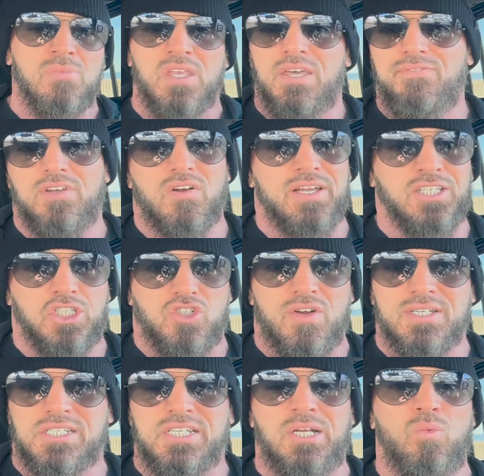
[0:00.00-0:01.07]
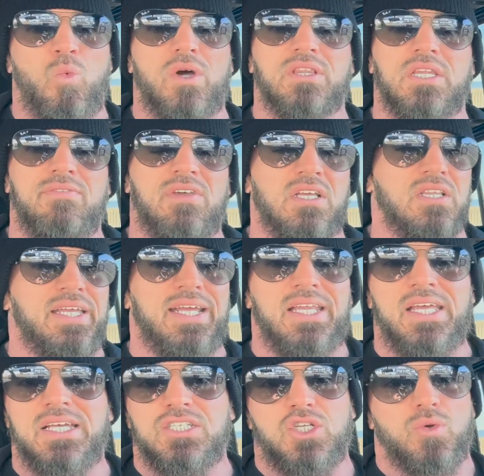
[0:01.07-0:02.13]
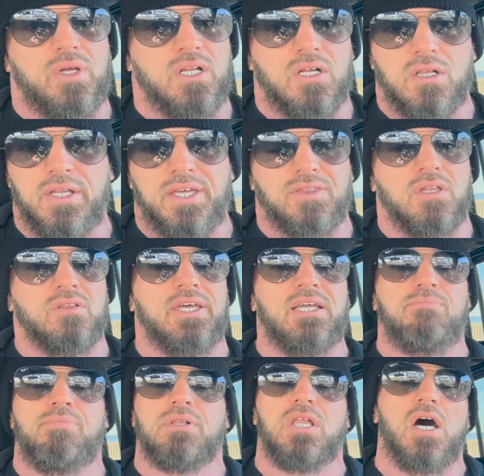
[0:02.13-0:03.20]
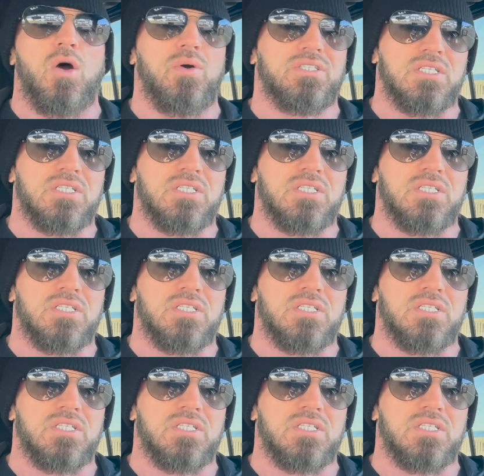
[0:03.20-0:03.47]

If you're interested in what Living Lean is, you can click the link below.